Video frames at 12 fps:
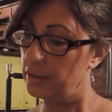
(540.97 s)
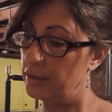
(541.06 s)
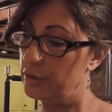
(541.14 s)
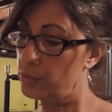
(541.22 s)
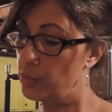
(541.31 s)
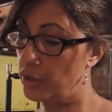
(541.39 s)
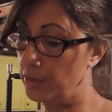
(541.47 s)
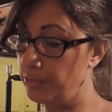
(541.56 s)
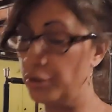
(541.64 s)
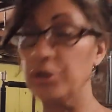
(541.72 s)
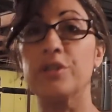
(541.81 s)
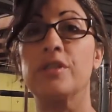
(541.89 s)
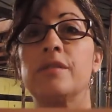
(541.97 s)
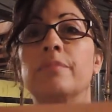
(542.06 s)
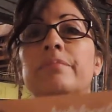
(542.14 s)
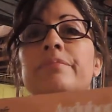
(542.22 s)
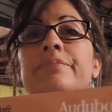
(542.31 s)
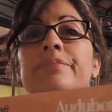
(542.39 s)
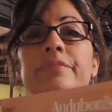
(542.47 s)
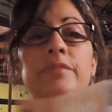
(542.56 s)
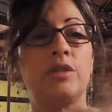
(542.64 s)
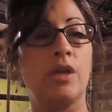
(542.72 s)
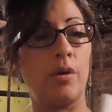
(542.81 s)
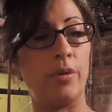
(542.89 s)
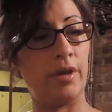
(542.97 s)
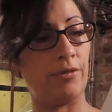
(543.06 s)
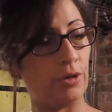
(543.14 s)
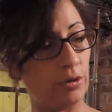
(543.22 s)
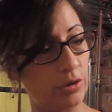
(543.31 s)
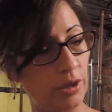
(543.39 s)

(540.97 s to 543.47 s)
here's one on birds. So if you're